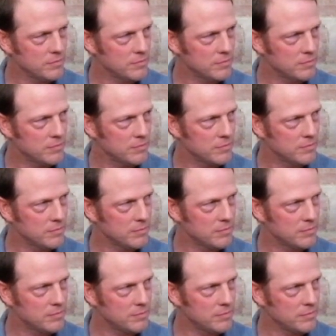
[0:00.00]

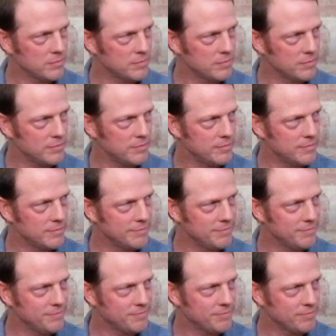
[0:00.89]

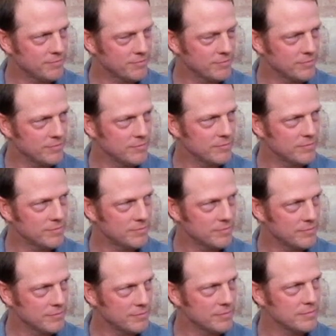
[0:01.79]

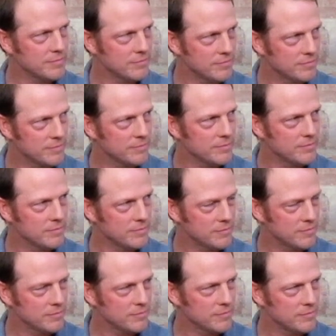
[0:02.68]

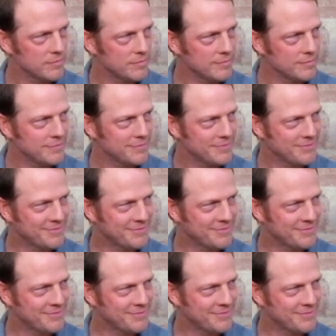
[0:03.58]
This person isn't speaking.